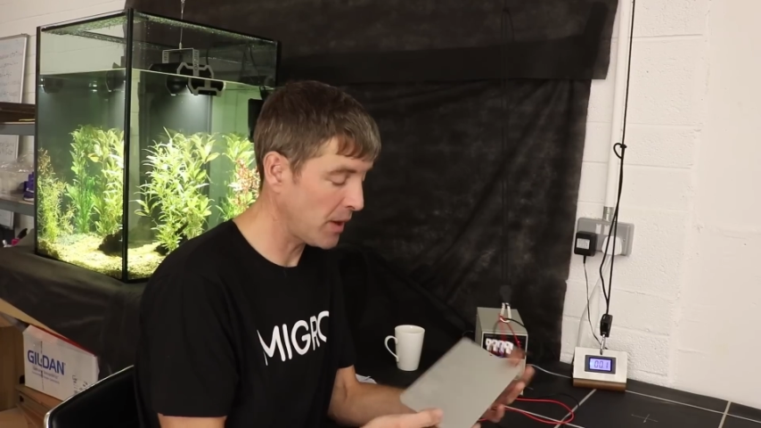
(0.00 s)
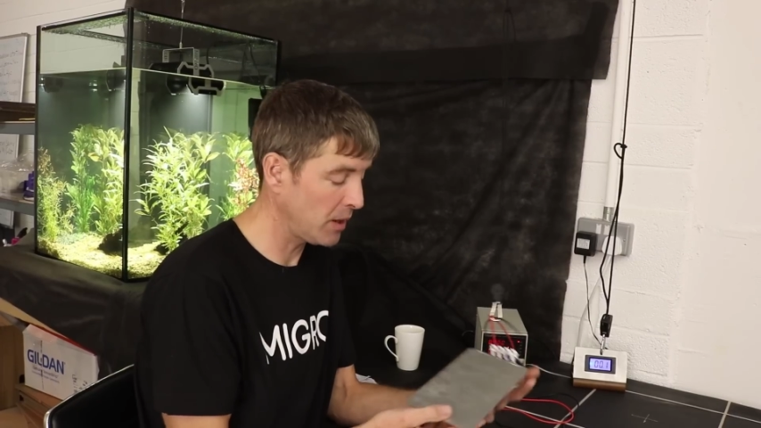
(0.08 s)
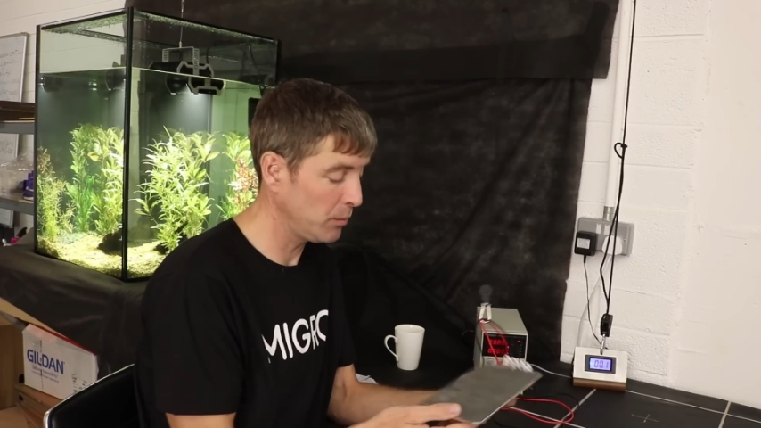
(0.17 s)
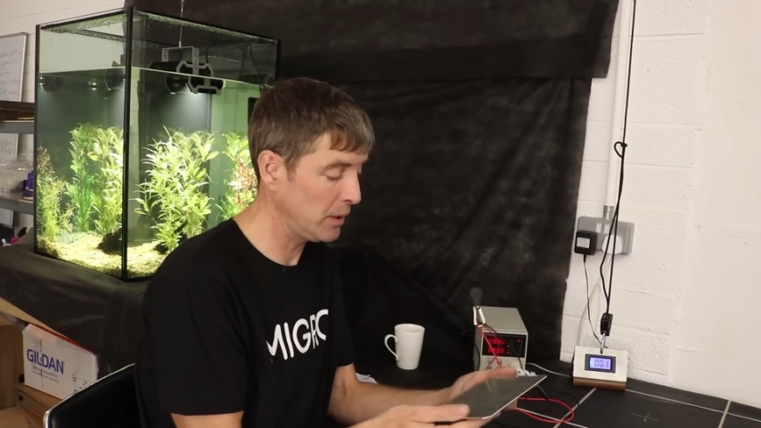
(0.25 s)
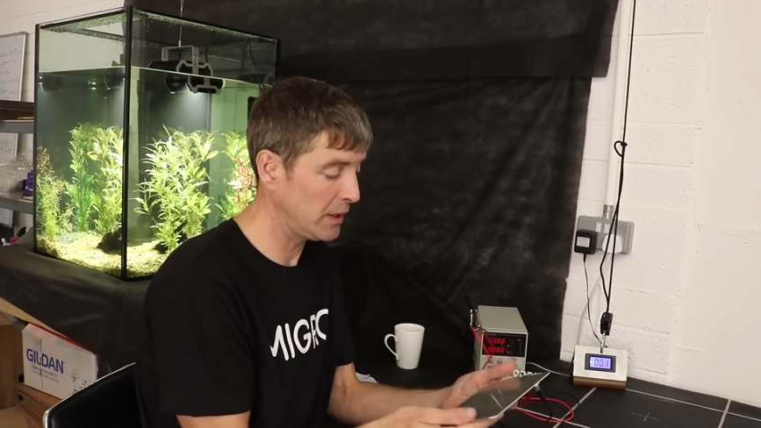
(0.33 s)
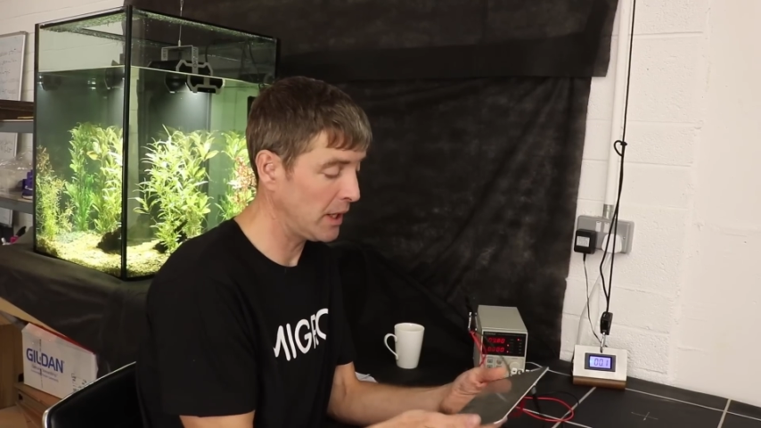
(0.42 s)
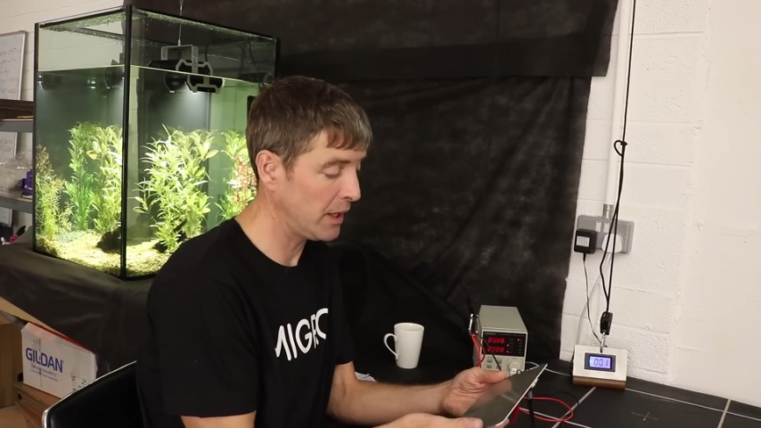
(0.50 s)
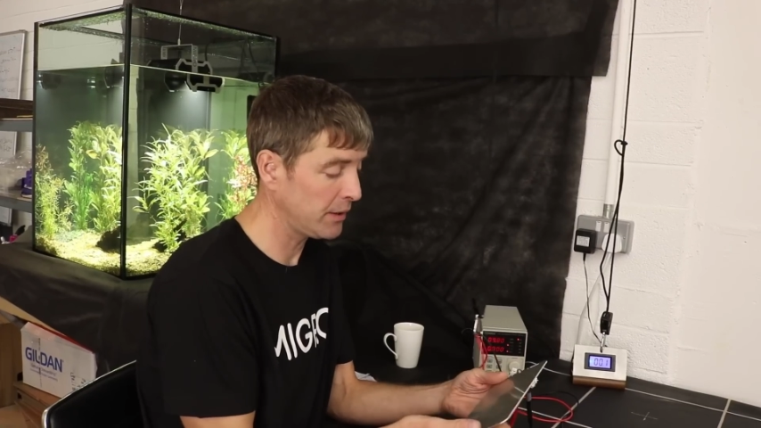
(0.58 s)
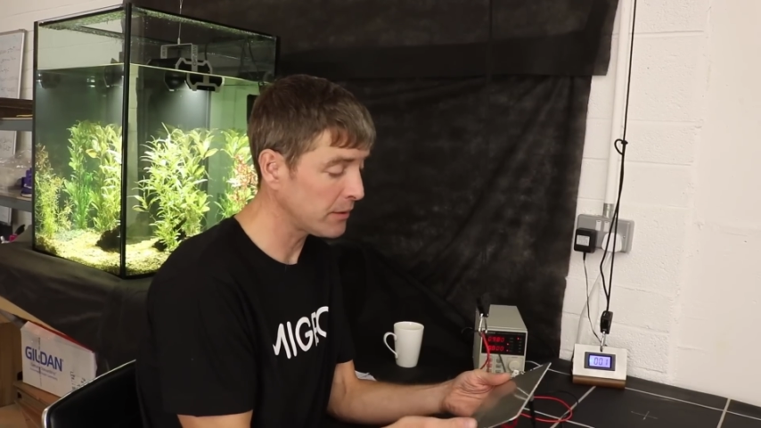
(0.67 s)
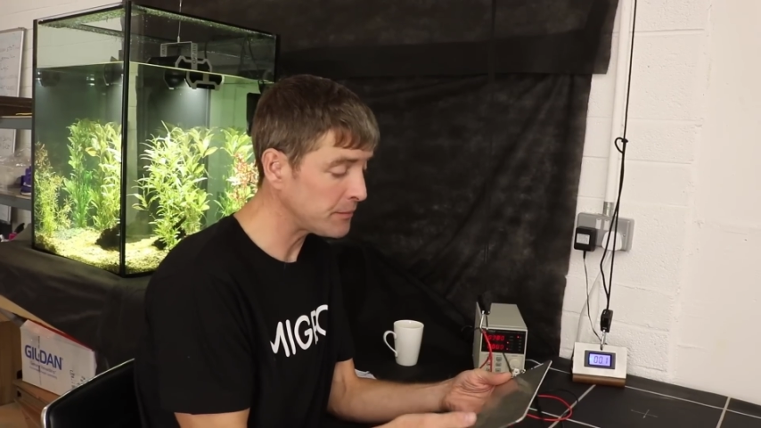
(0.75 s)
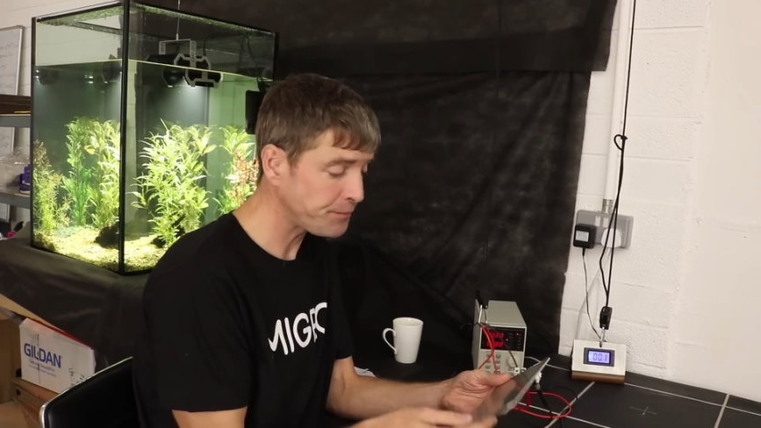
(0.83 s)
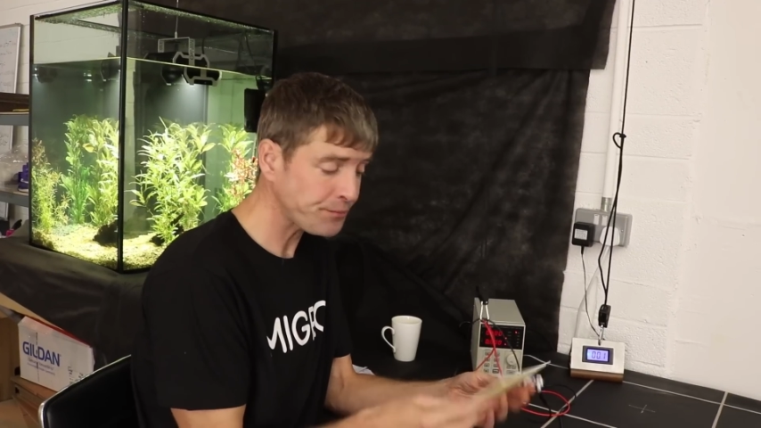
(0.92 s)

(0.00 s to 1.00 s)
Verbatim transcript: And with that,